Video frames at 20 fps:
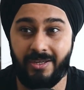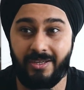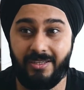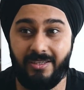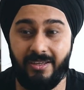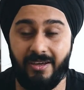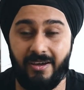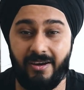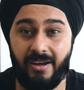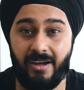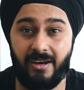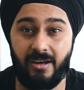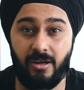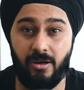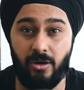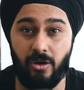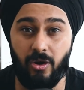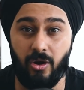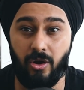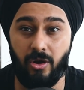There are a
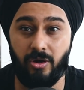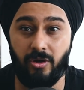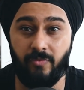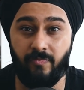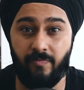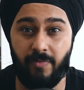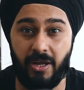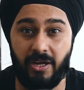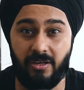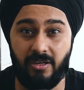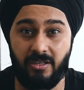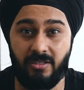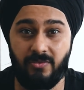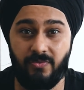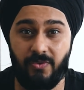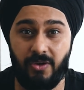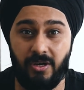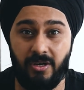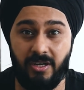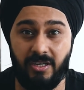lot of plugins
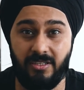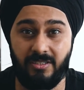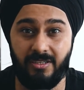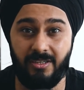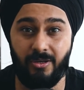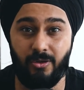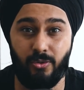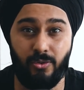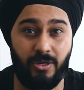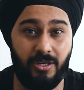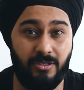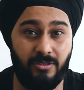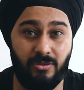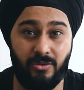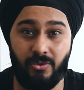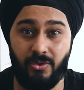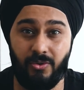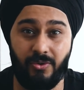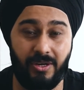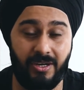for lazy loading, so
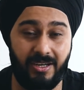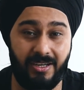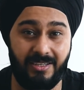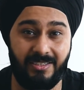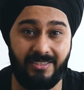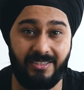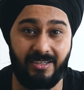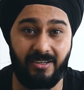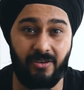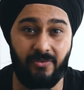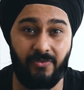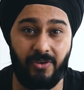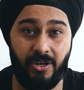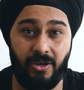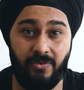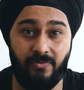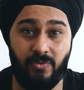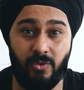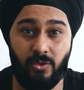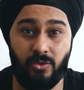you can consider one
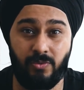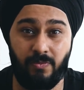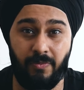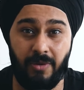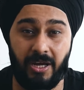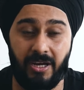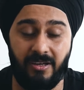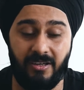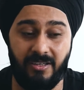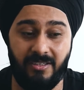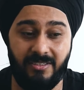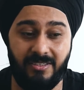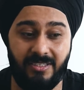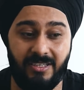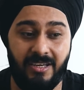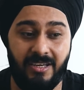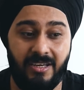of those plugins.